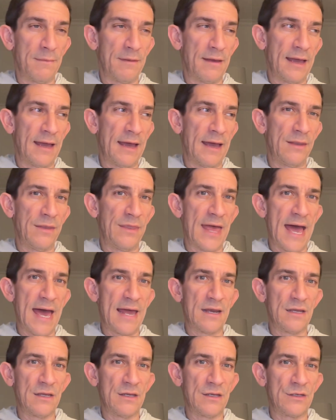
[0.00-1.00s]
And that
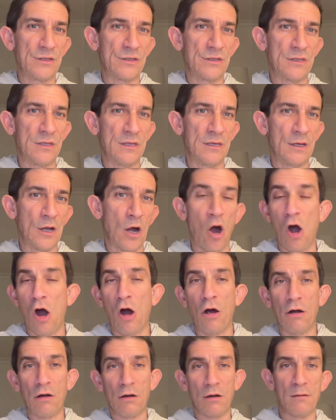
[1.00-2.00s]
is the
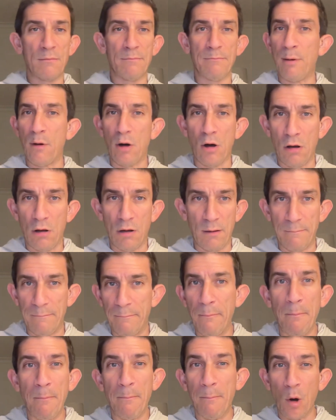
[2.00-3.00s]
Harbaugh
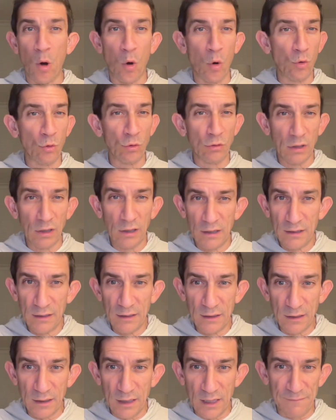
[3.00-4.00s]
Bowl,
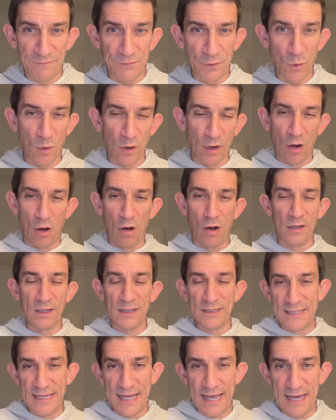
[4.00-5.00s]
if you want to call
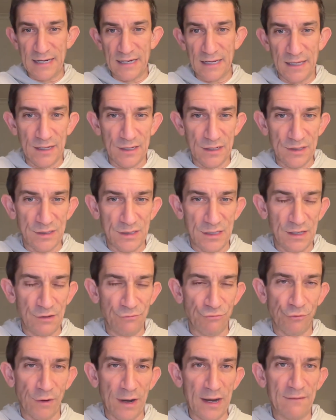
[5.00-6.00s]
it that. It is the
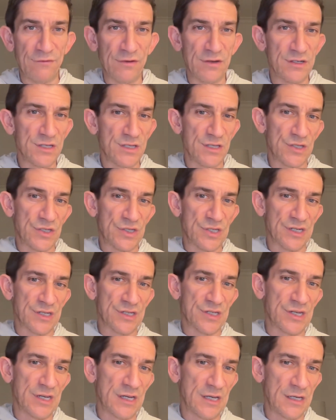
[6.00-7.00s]
Ravens, the 6
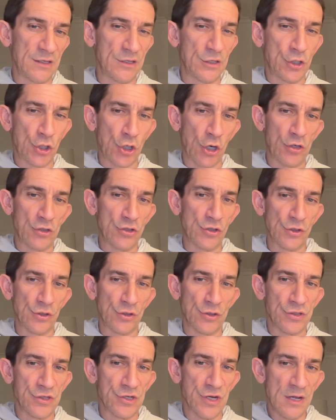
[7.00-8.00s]
seed, the
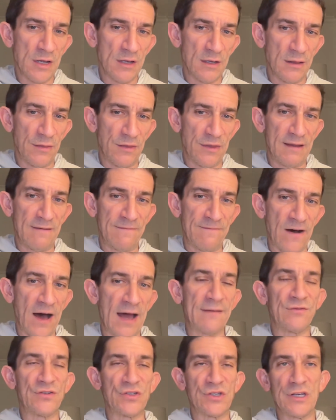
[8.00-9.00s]
Chargers, the
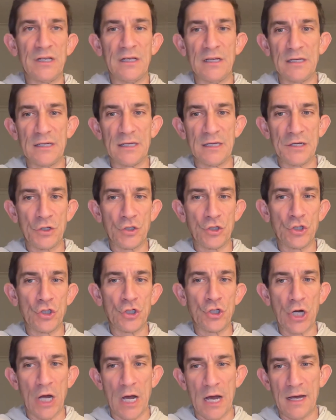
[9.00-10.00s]
5 seed. It is
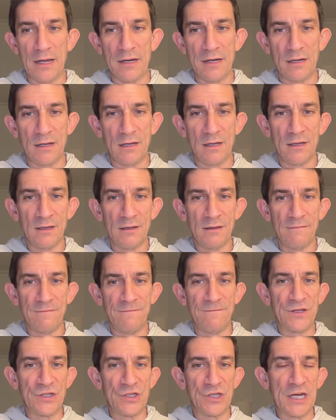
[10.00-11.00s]
John
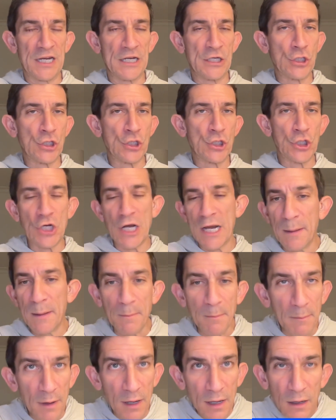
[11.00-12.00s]
visiting
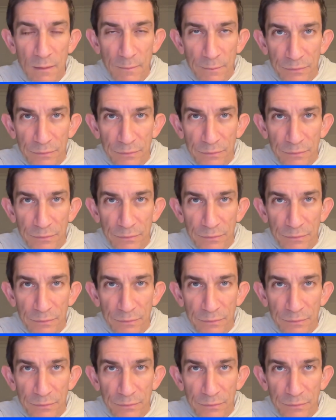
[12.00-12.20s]
Jim.